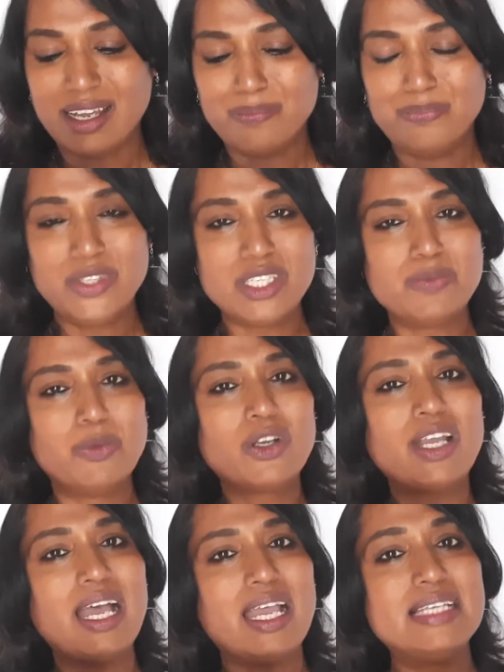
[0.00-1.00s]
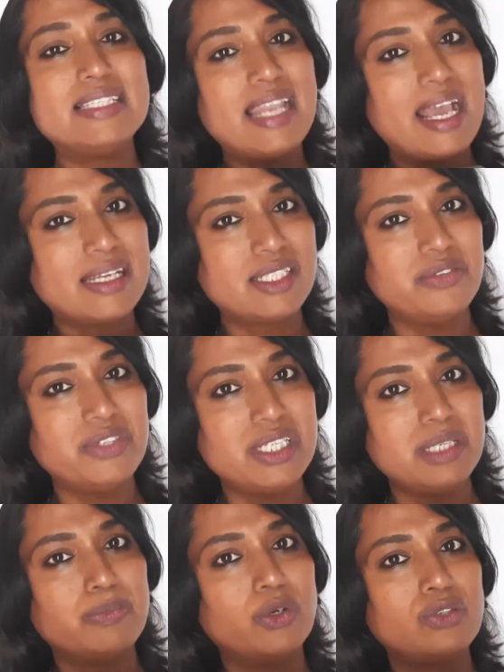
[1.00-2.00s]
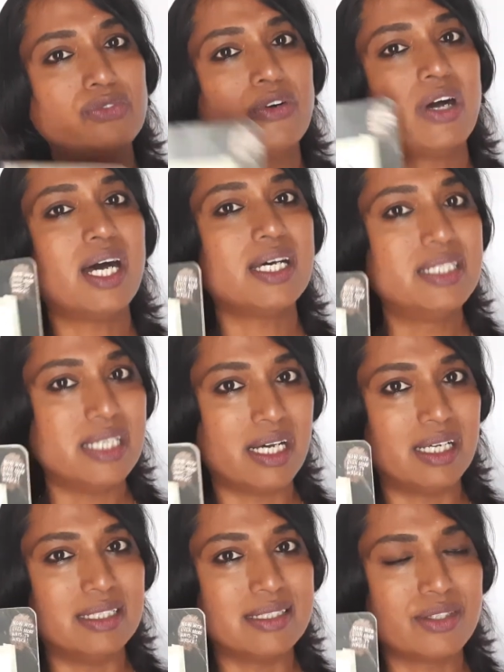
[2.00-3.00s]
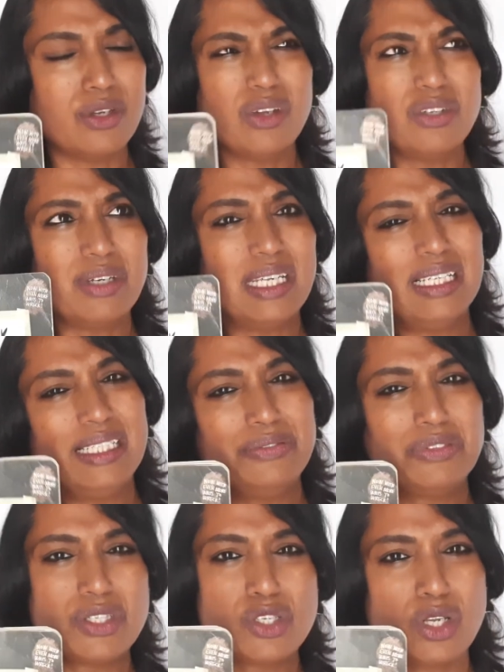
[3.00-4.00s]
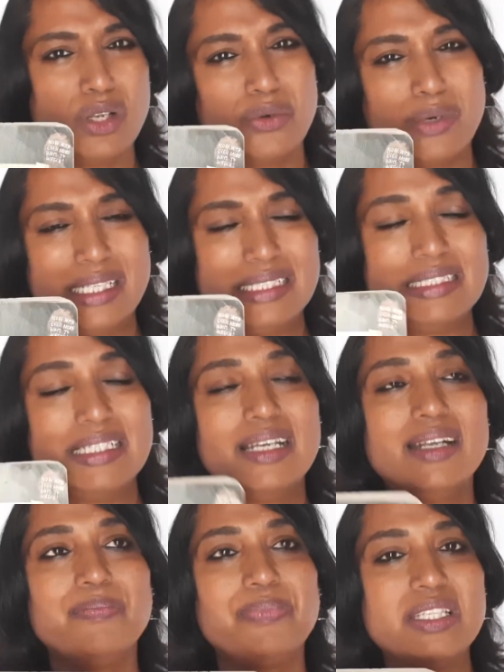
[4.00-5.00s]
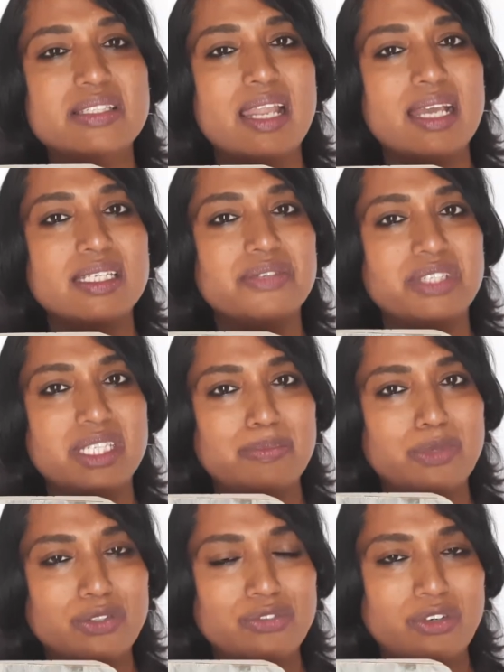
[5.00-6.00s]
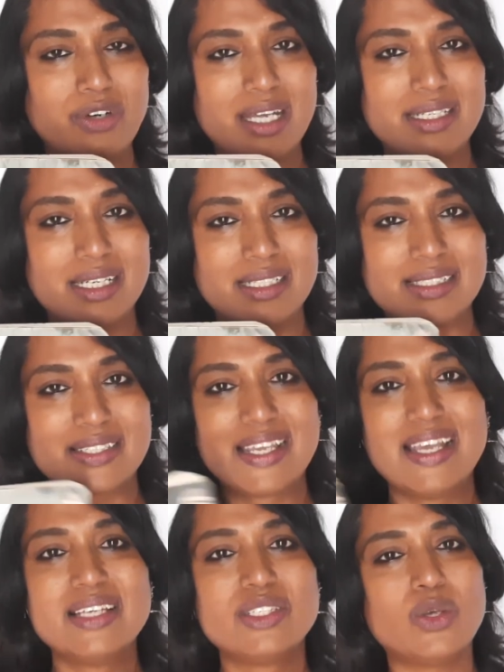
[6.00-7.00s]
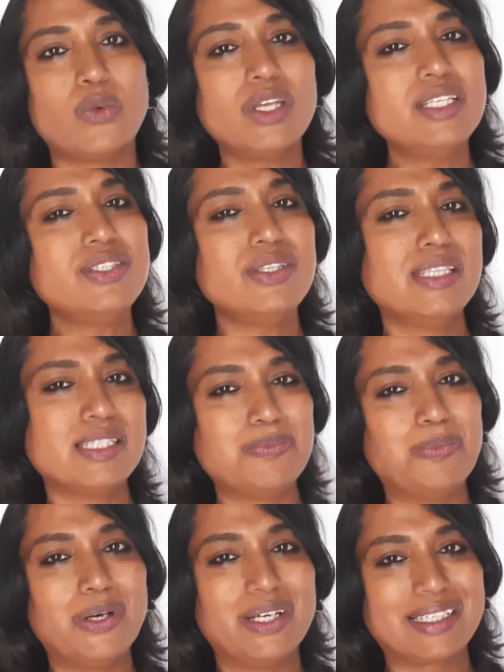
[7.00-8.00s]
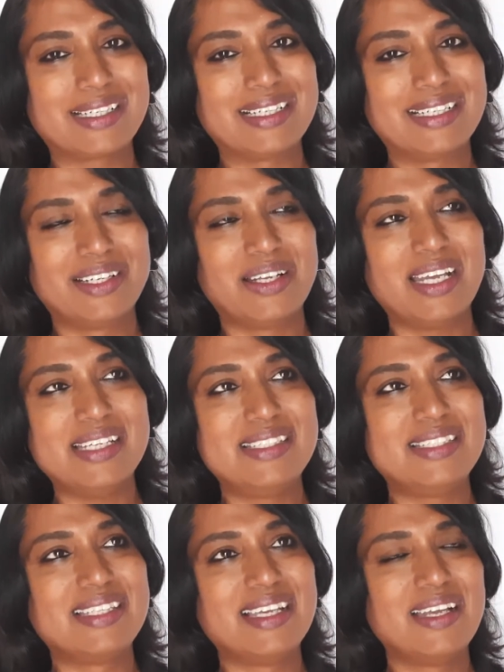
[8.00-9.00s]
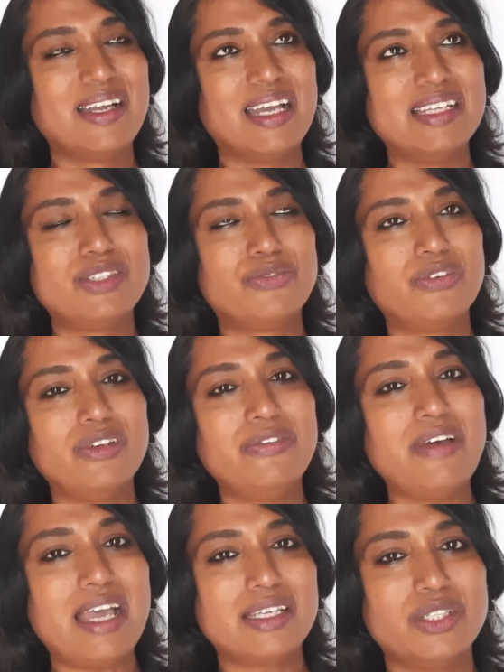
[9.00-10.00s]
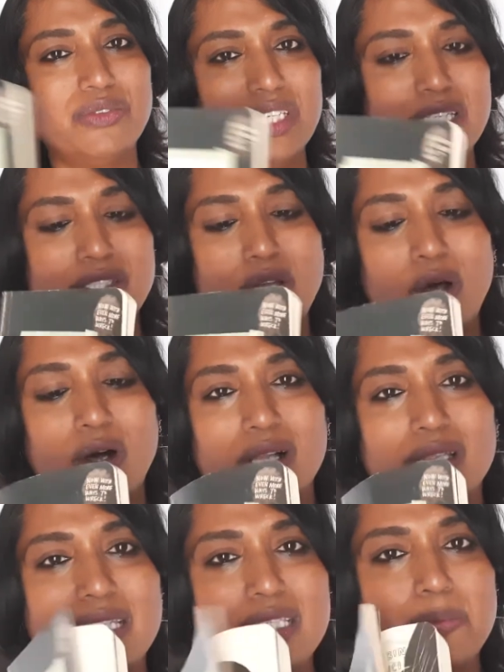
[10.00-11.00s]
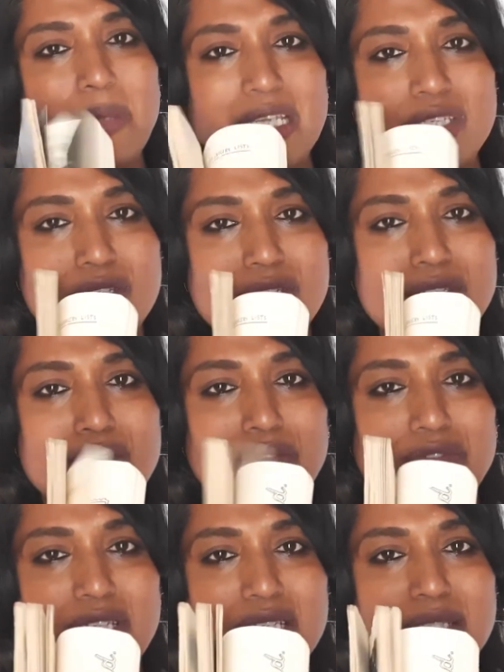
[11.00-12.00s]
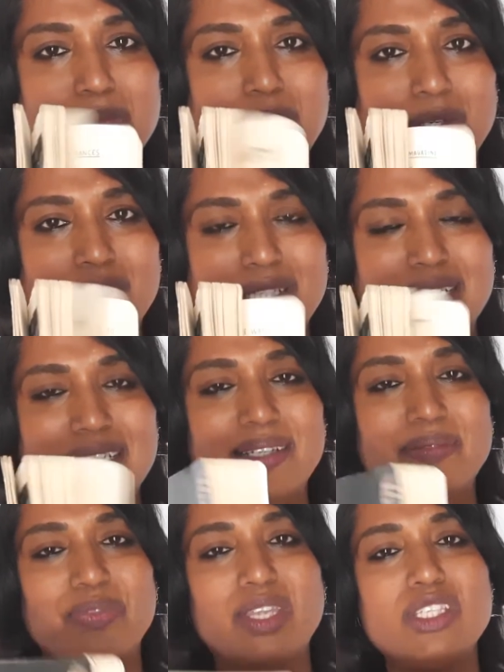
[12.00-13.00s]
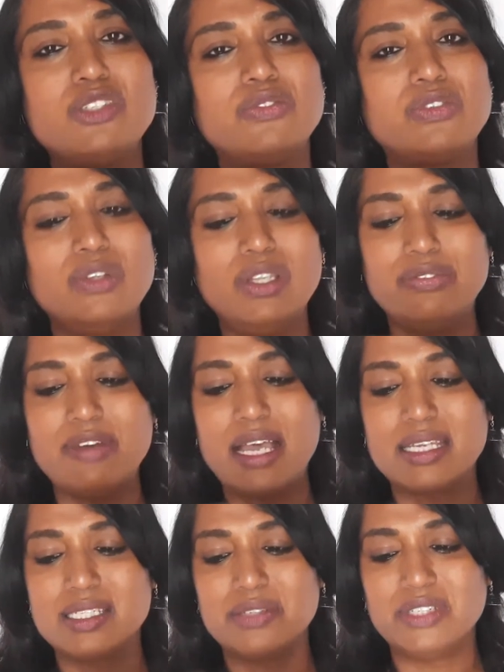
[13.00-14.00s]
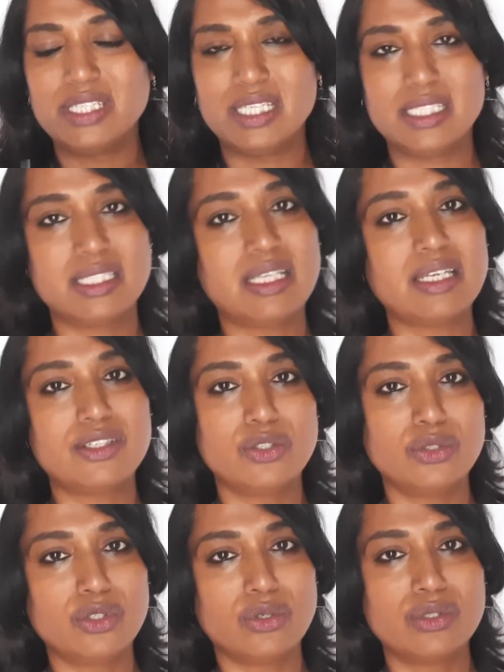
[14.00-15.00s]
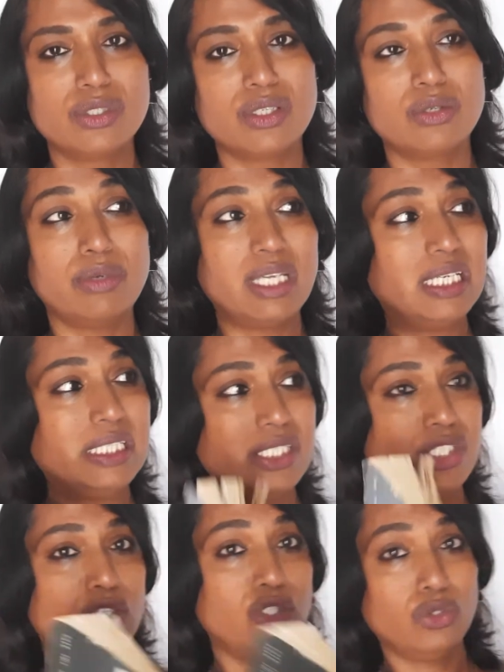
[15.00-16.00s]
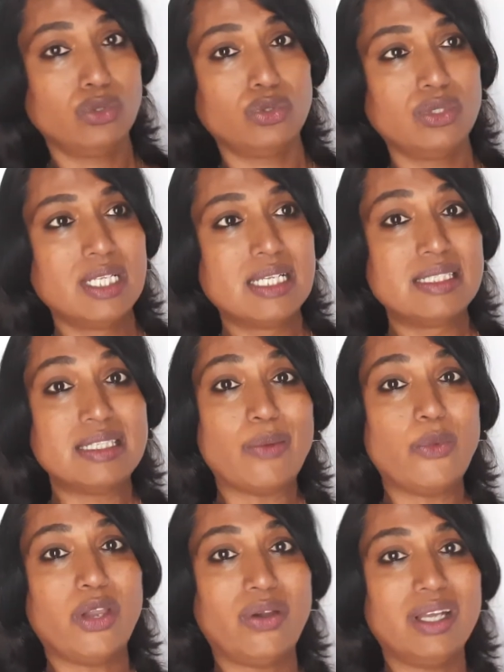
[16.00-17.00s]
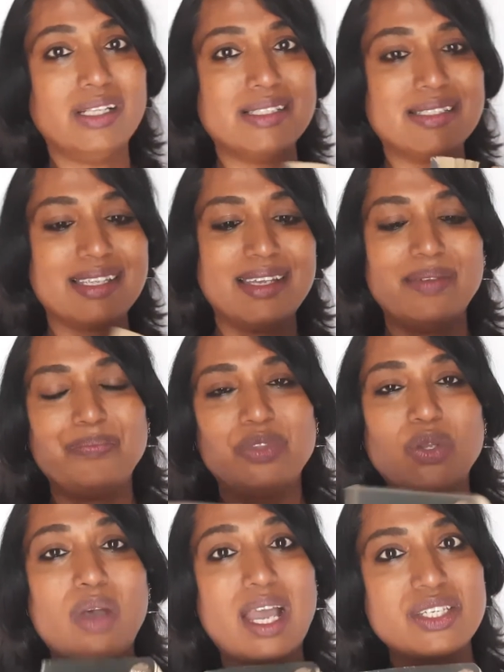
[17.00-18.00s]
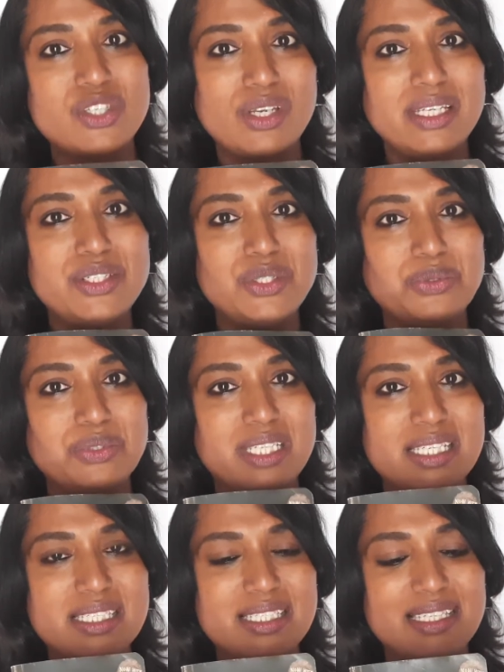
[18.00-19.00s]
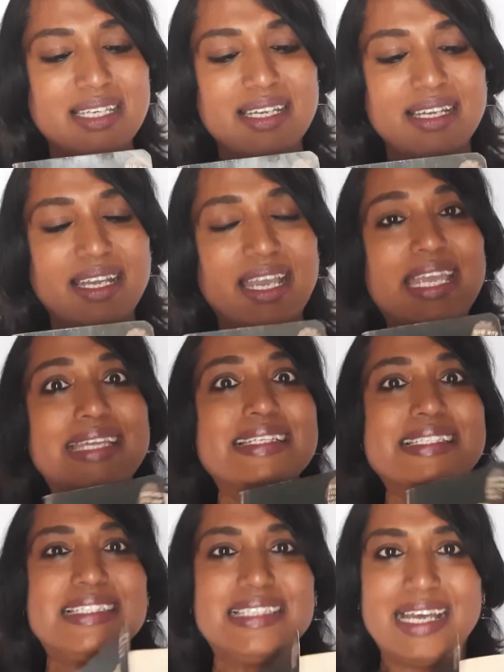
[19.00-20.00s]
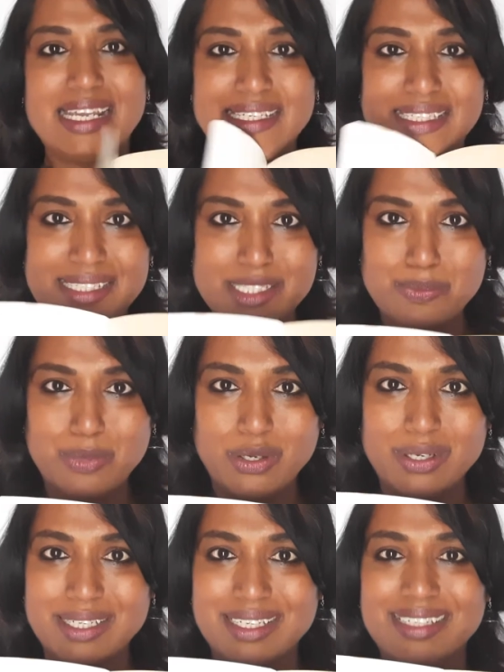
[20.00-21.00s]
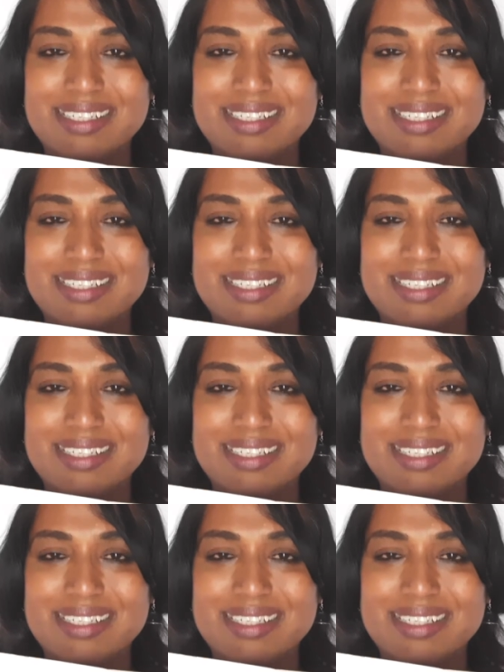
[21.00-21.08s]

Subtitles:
This book is an activity book for adults, not really for children. It's an activity book for adults. So, what is in this book? It's it's full of activities. All these pages of this book is full of activities that you don't really do somewhere else. You actually do this inside this book.